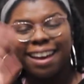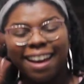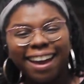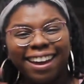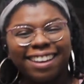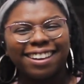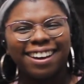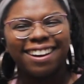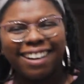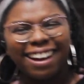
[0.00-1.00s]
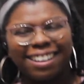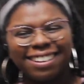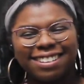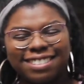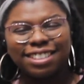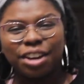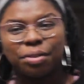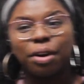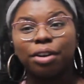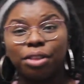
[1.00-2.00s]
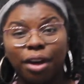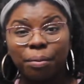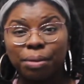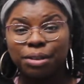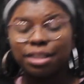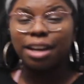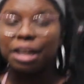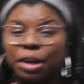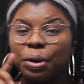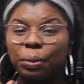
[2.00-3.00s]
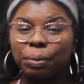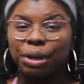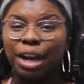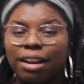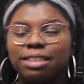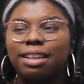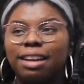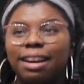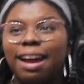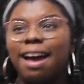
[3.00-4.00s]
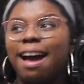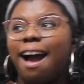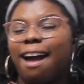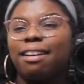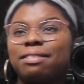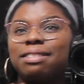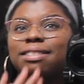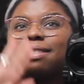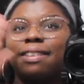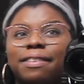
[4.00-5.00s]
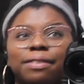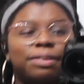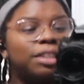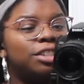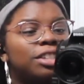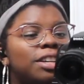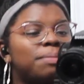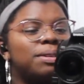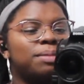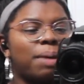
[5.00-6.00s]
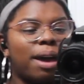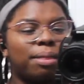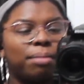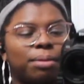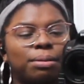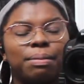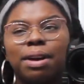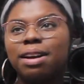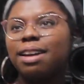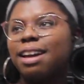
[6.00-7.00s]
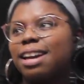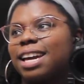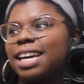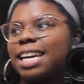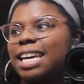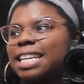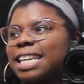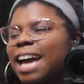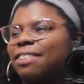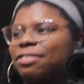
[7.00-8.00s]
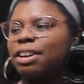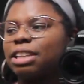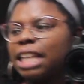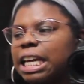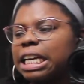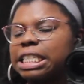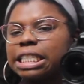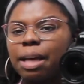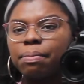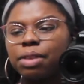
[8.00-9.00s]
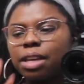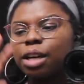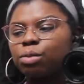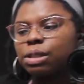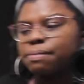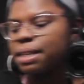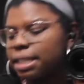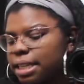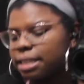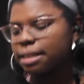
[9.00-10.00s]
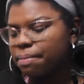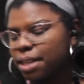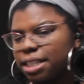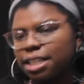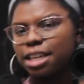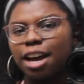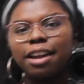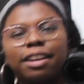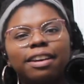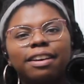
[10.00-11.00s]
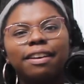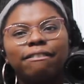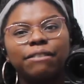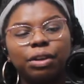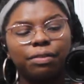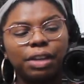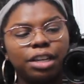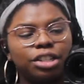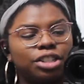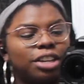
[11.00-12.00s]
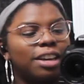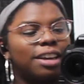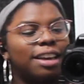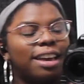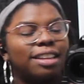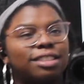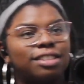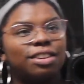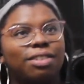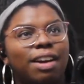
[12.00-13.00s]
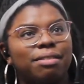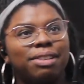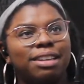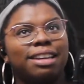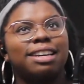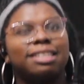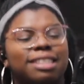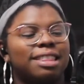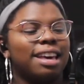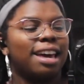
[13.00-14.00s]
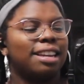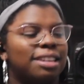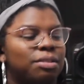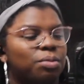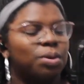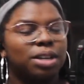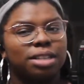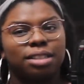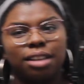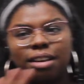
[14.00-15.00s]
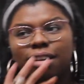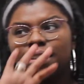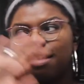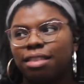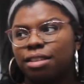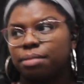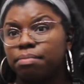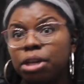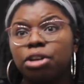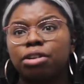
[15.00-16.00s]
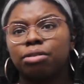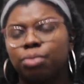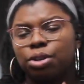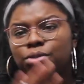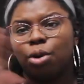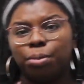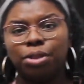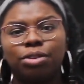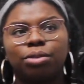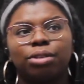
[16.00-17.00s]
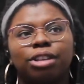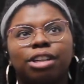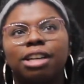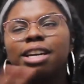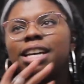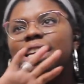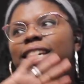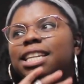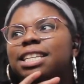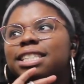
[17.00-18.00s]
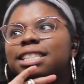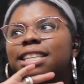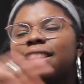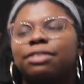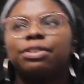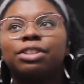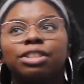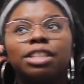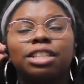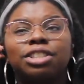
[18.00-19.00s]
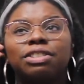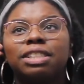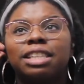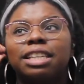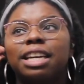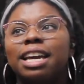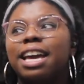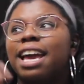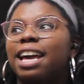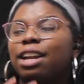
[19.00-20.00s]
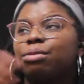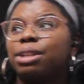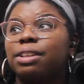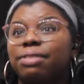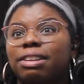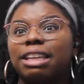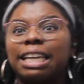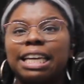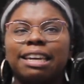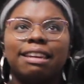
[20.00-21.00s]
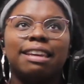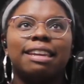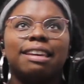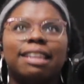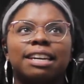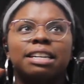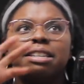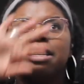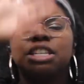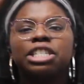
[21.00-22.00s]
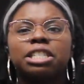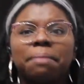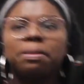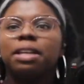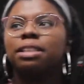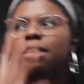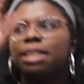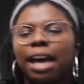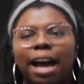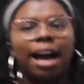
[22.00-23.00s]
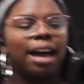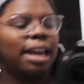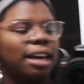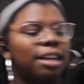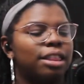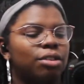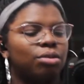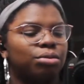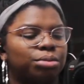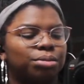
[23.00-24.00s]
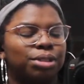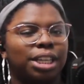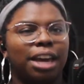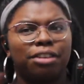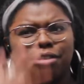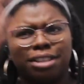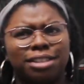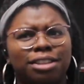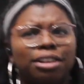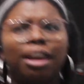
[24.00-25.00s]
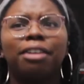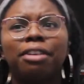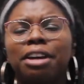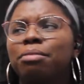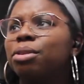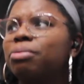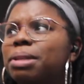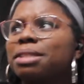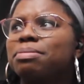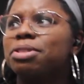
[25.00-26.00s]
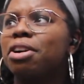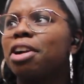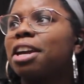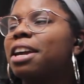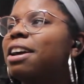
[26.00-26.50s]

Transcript: Hey, okay, so you thought we were done. We're not done. I was finishing up this bathroom and I felt like something was missing, something did not feel finished. And so I realized that it was this mirror. When you open the door, it is the first thing that you see, and I really felt like it needed something to tie the whole room together. This is a lot of hand movements, I'm sorry.